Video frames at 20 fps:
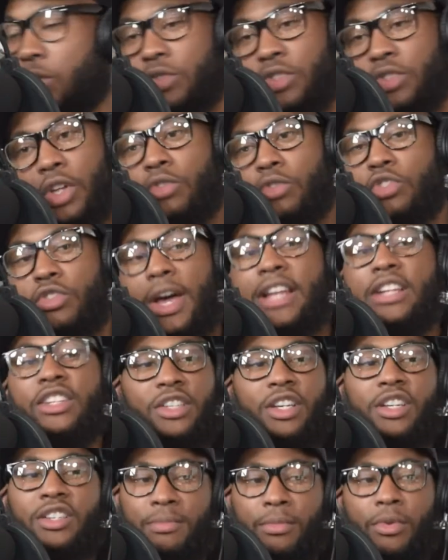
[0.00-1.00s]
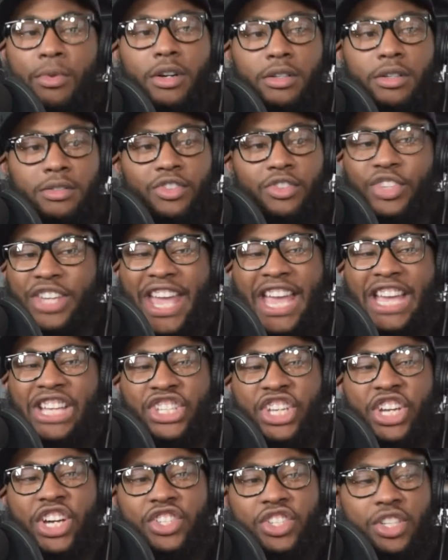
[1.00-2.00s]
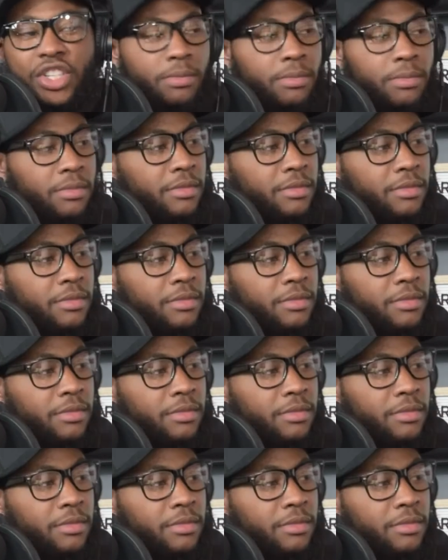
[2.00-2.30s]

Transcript: don't try to touch Martin. You can't touch him.